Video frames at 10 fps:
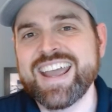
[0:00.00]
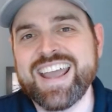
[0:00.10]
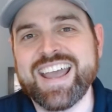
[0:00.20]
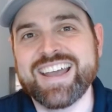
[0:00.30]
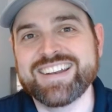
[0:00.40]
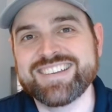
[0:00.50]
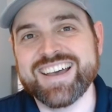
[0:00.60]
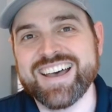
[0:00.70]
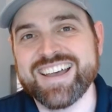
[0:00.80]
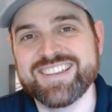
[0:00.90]
and
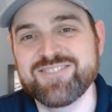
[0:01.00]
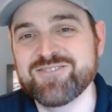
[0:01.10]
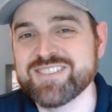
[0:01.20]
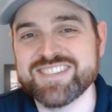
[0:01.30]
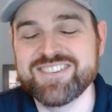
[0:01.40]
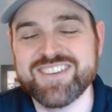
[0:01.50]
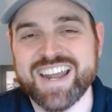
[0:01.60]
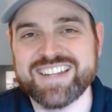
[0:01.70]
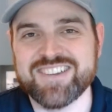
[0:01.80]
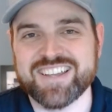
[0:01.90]
you got
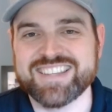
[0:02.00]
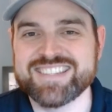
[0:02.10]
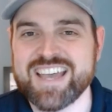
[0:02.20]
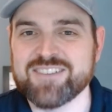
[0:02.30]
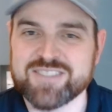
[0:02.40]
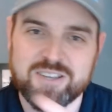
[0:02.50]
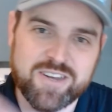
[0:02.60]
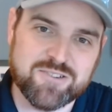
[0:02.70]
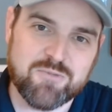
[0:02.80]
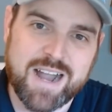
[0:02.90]
to check this out. So
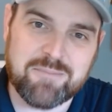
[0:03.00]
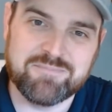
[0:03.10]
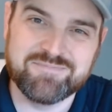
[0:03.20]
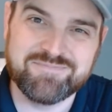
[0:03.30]
here's Rob.